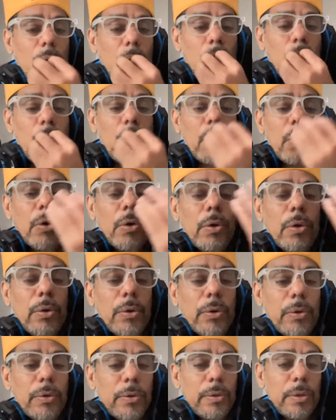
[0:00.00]

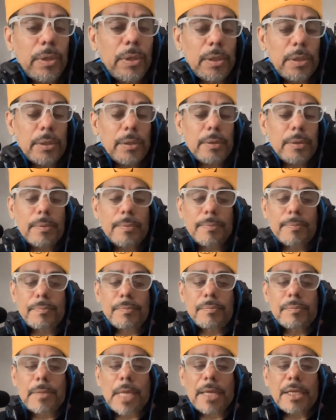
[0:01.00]
word
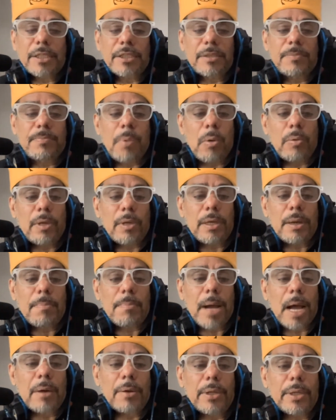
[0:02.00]
that is spoken
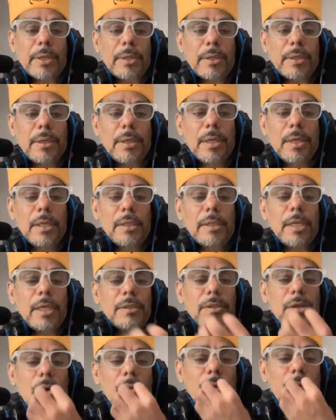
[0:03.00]
about it.
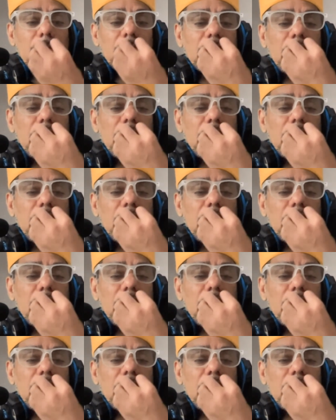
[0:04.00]
There's always